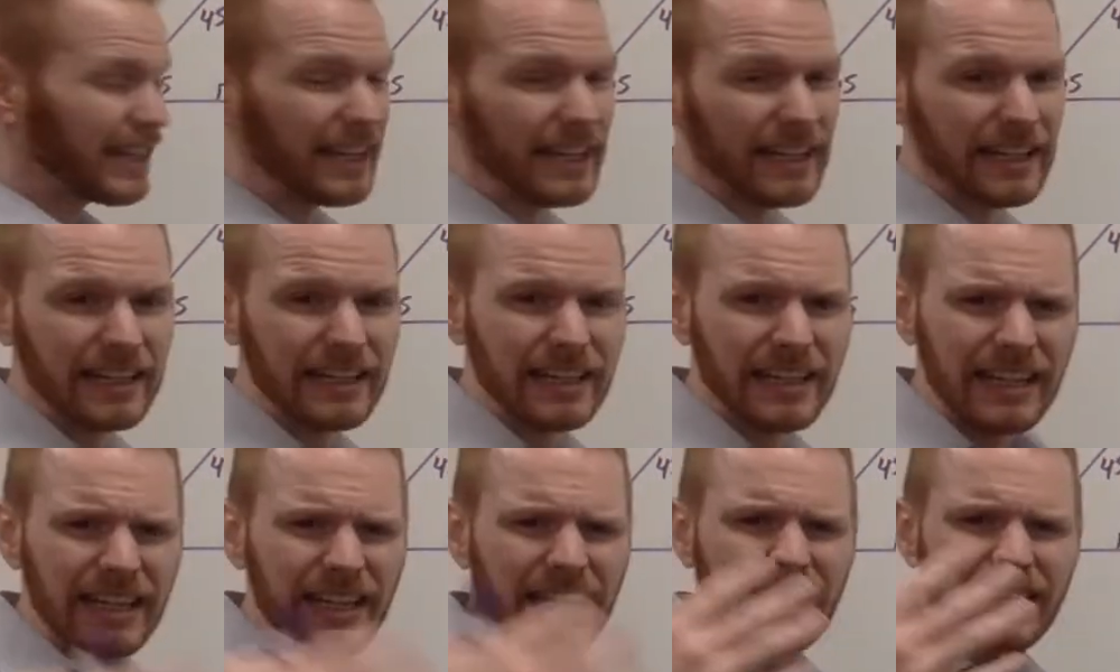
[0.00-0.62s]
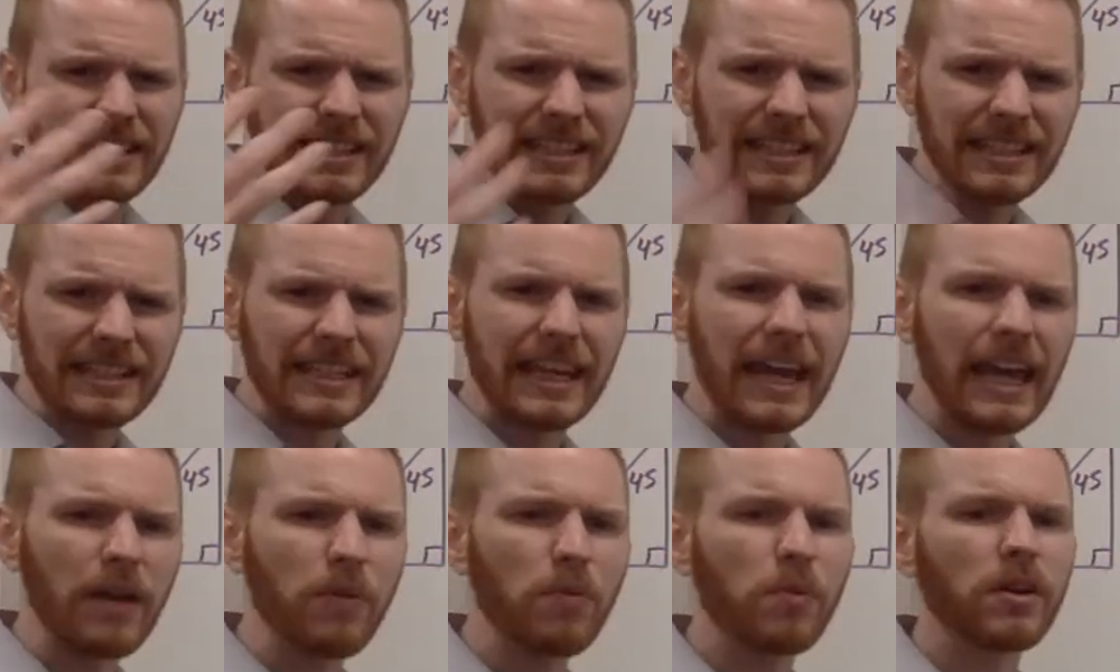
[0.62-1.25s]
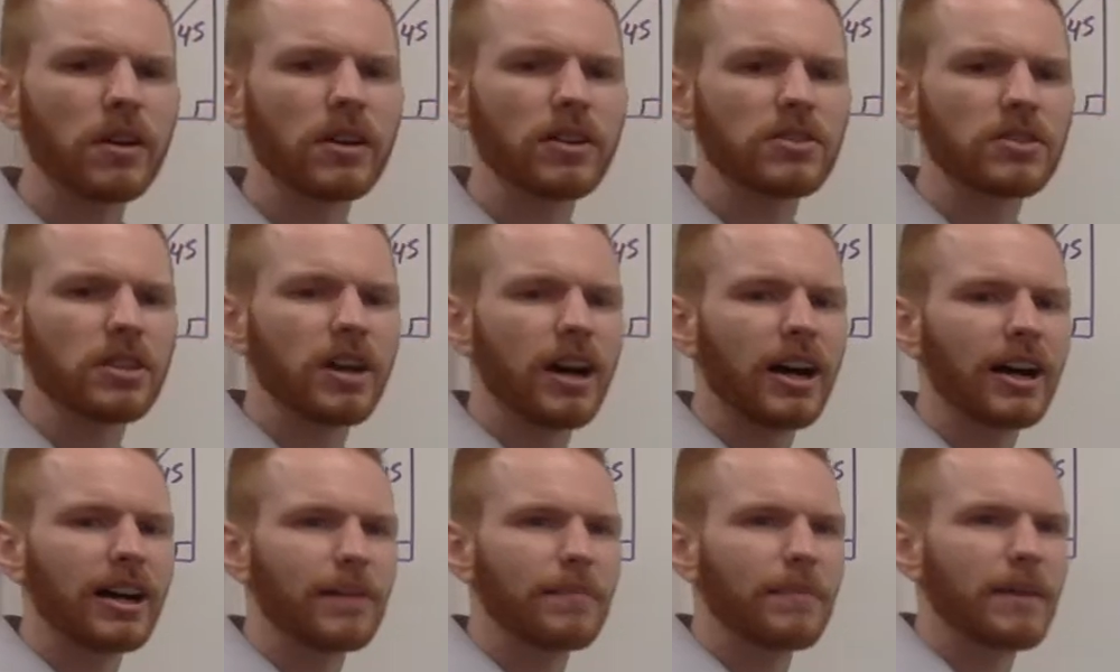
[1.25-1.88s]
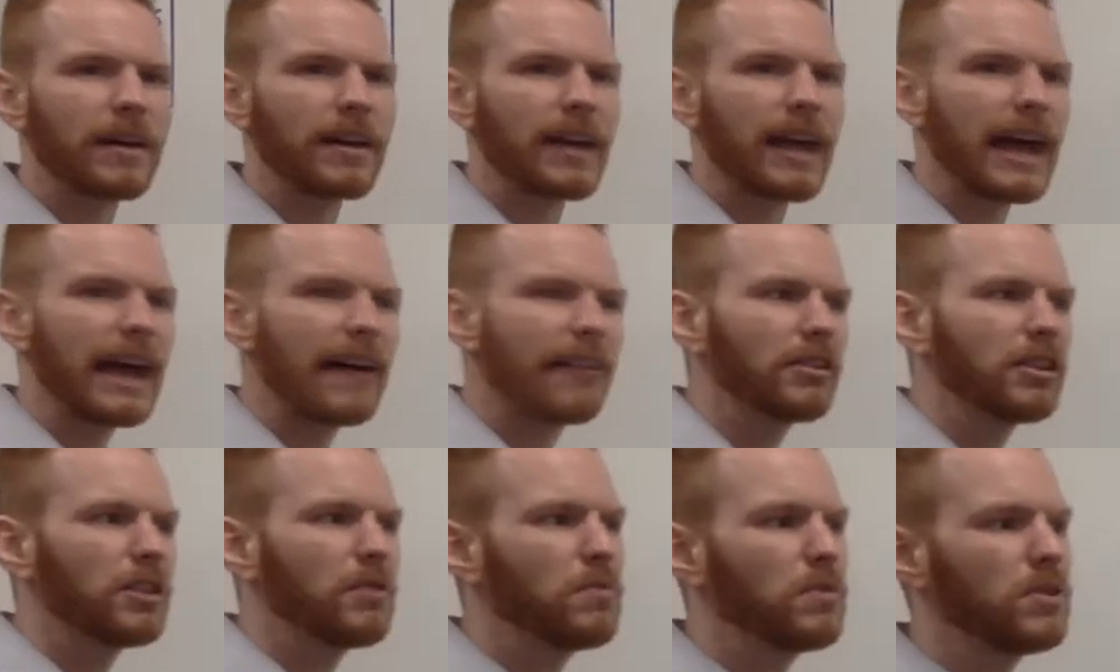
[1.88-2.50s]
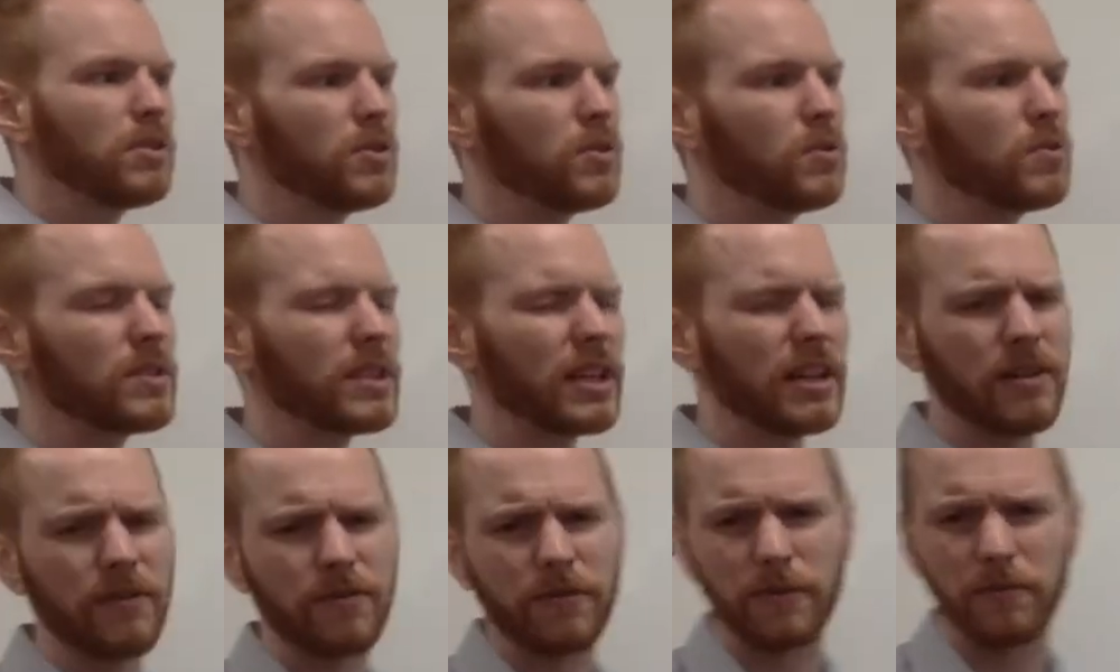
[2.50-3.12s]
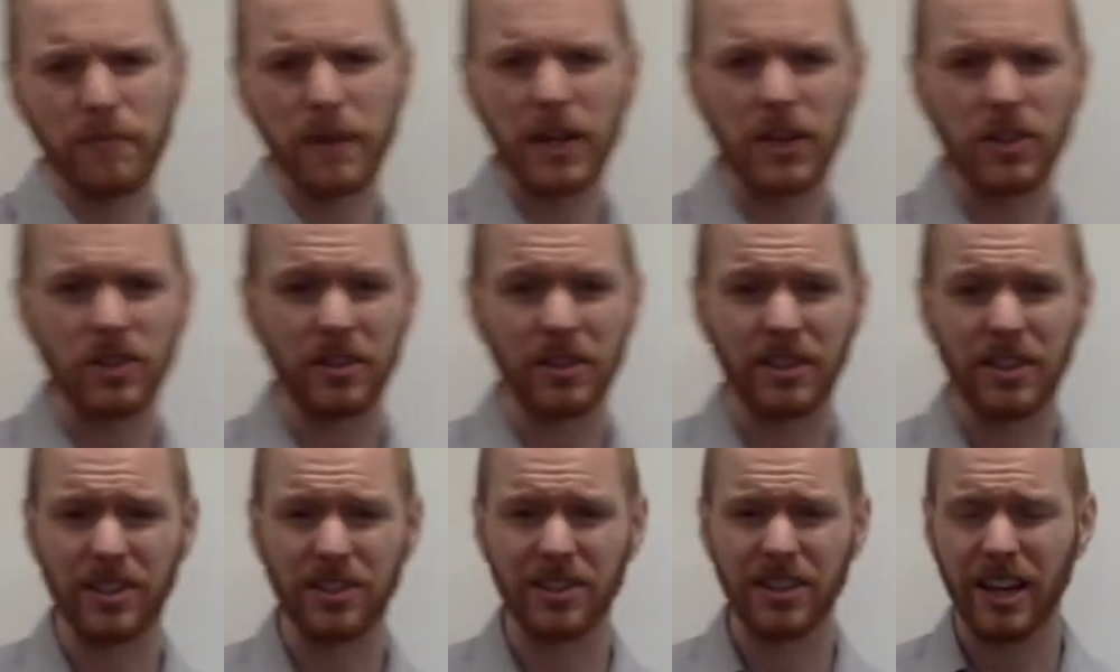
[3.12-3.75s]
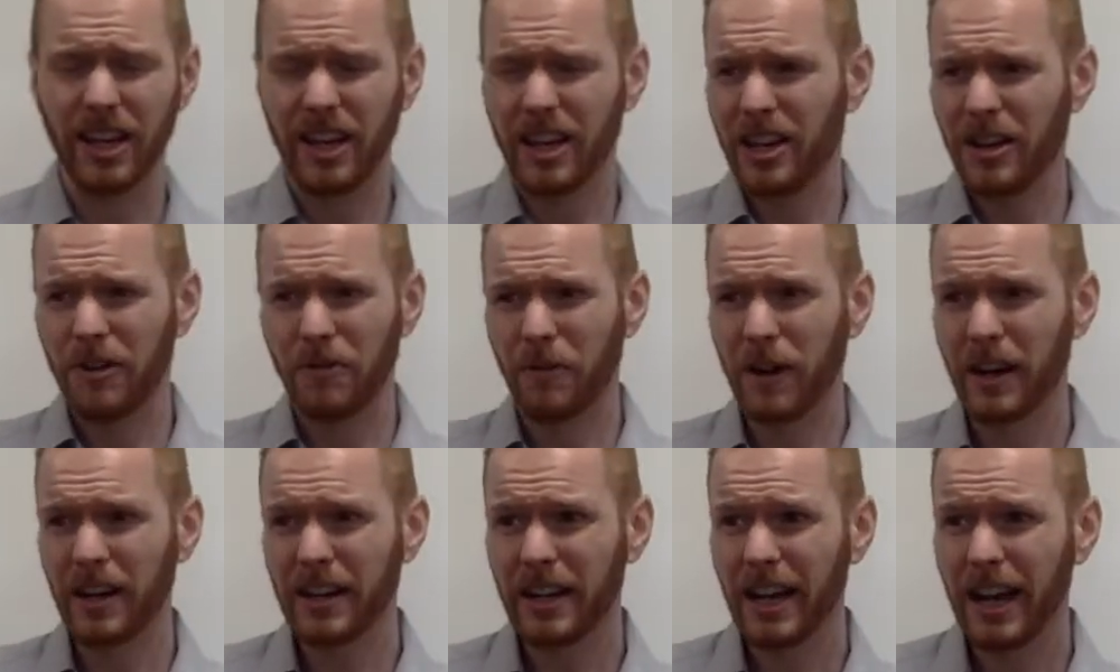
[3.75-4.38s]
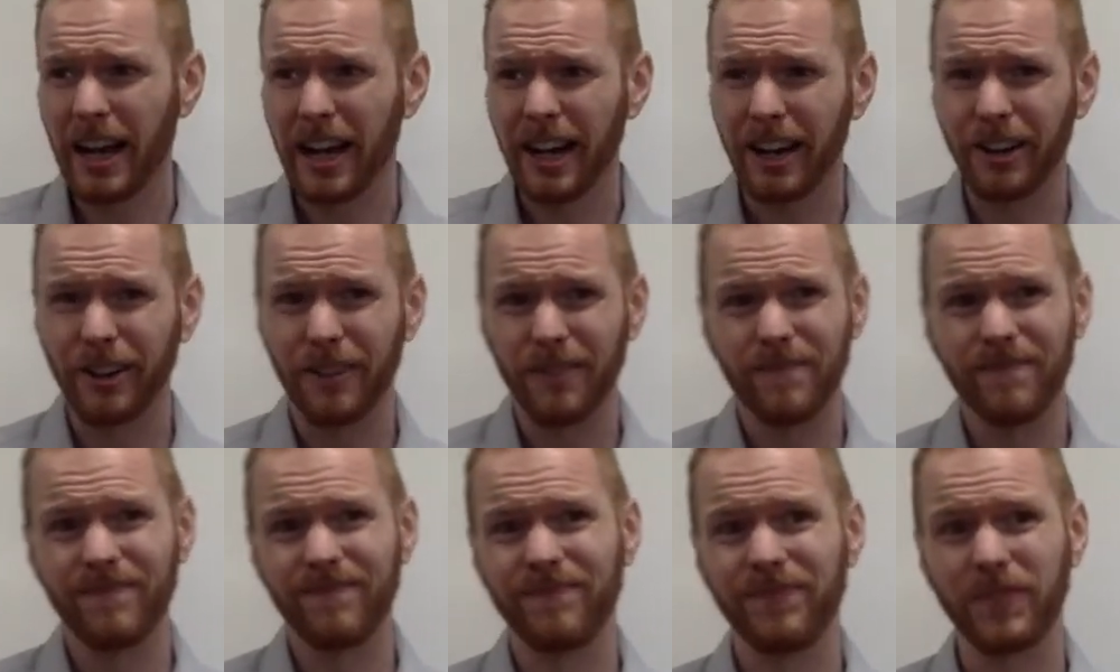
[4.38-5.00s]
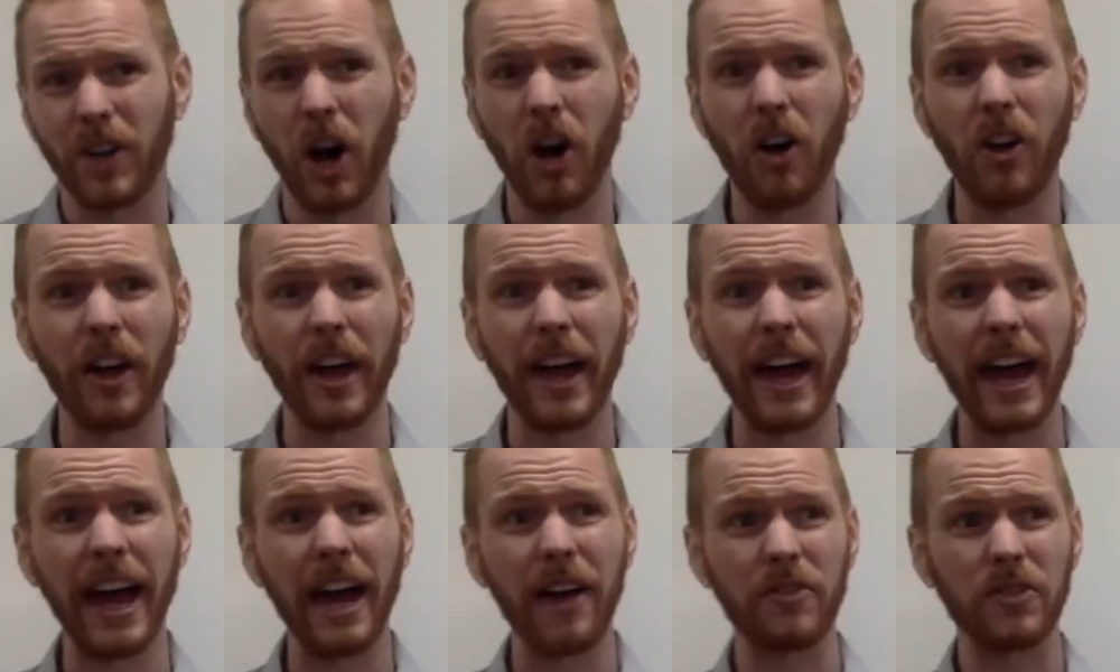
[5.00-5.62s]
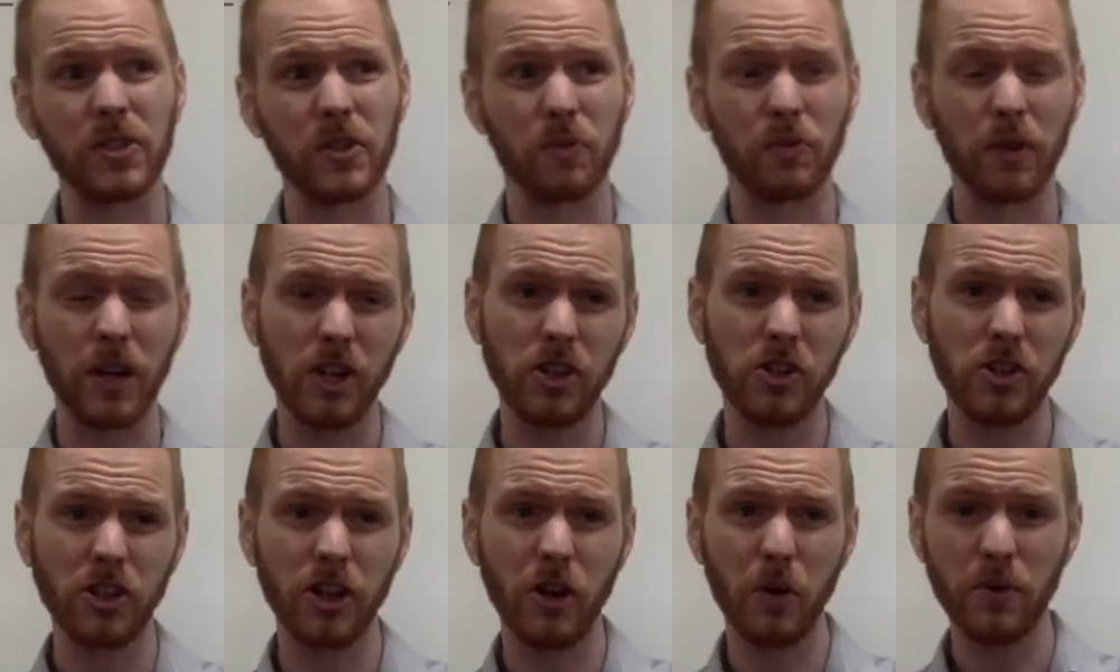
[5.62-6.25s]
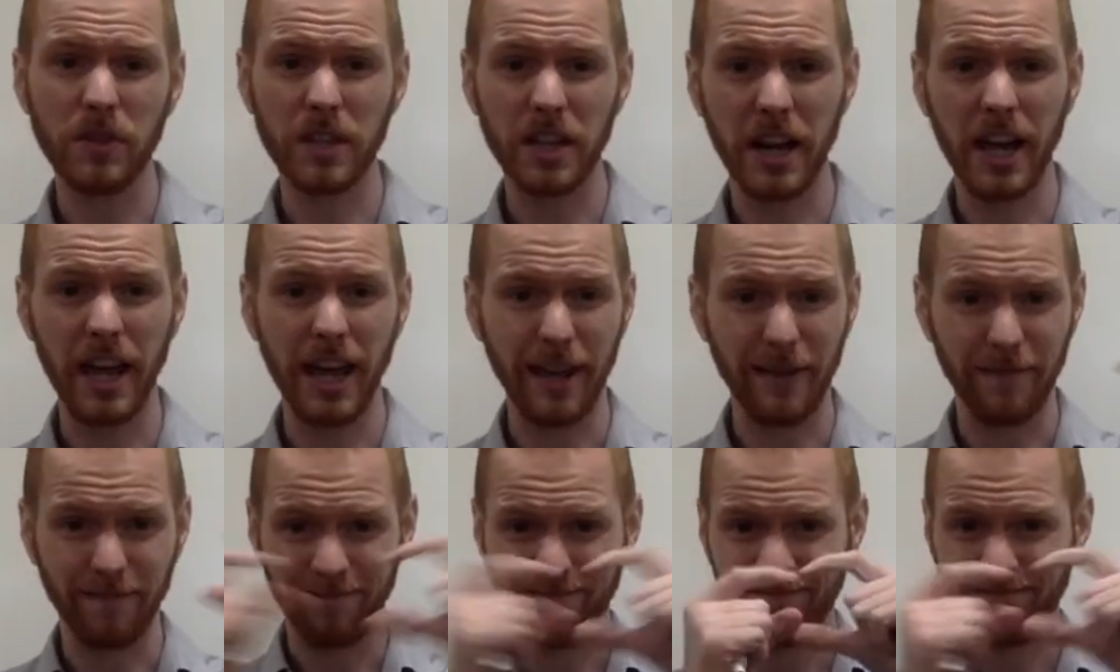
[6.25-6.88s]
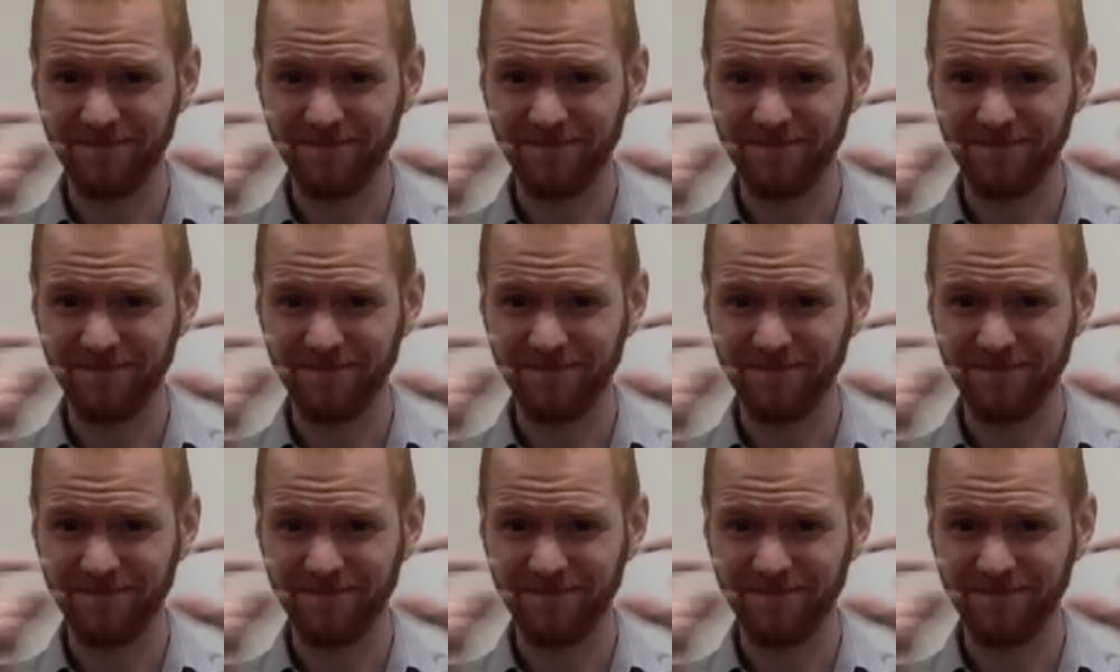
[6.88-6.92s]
And today we're going to talk about how can we use that information. Because right now, all I have is a ratio with a name.